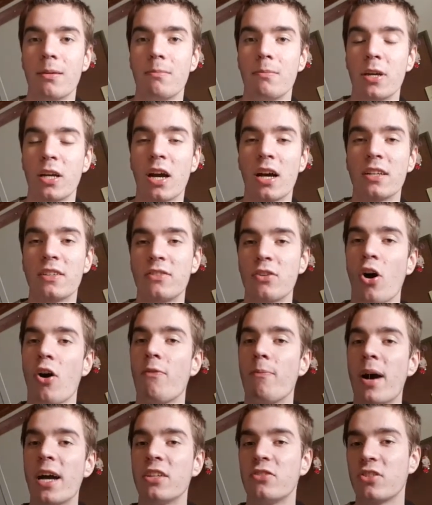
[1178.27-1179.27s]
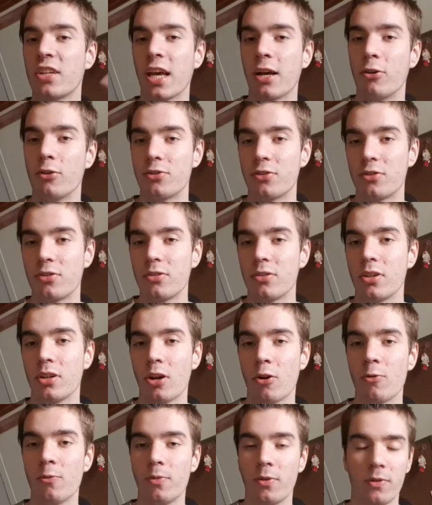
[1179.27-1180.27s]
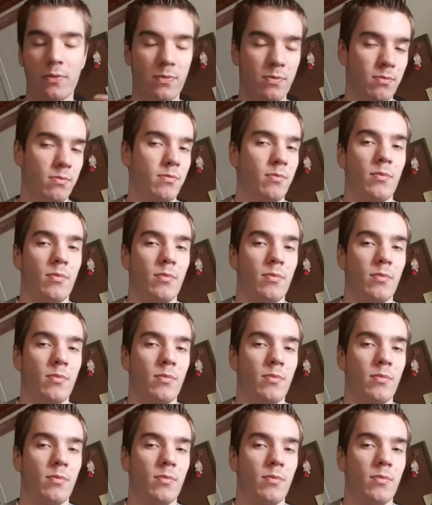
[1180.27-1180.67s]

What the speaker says: Because of my skills. You know,